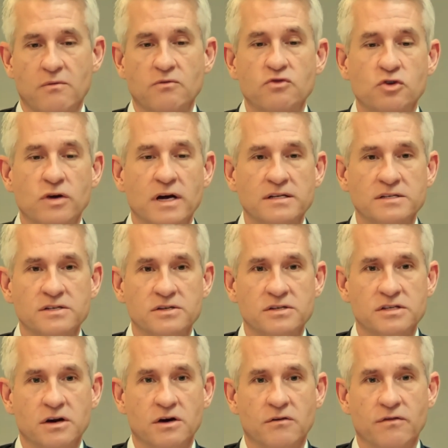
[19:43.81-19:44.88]
trust
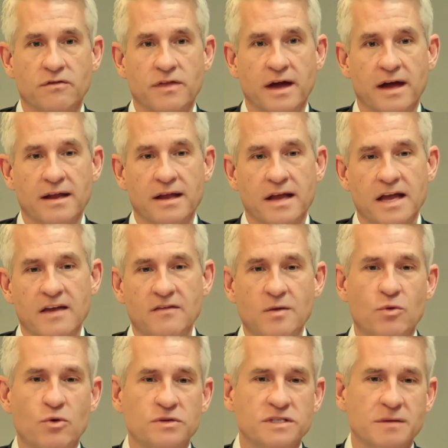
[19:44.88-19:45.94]
yourself that if you
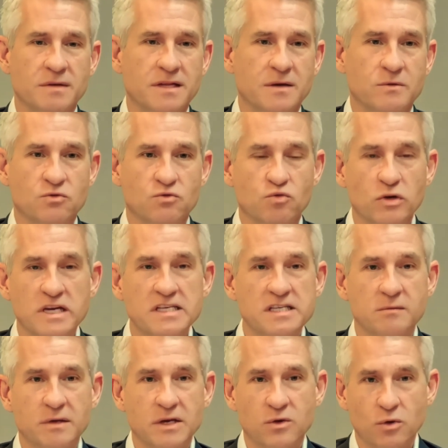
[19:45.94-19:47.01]
bought something that was
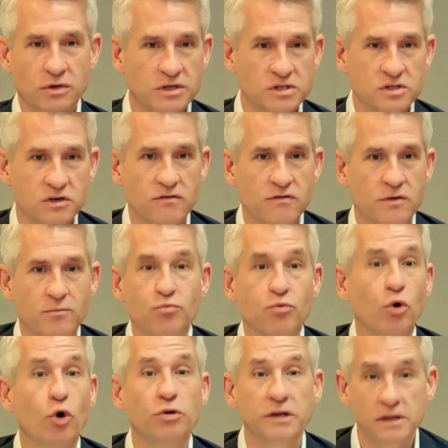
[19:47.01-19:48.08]
reasonably good and sort of
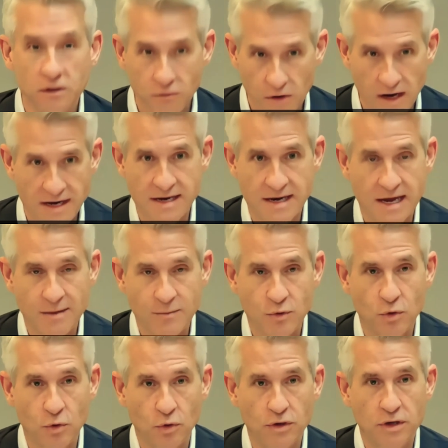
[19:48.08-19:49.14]
broadly the right
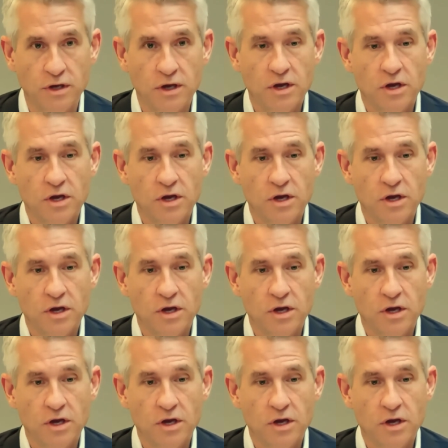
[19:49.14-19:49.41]
neighborhood,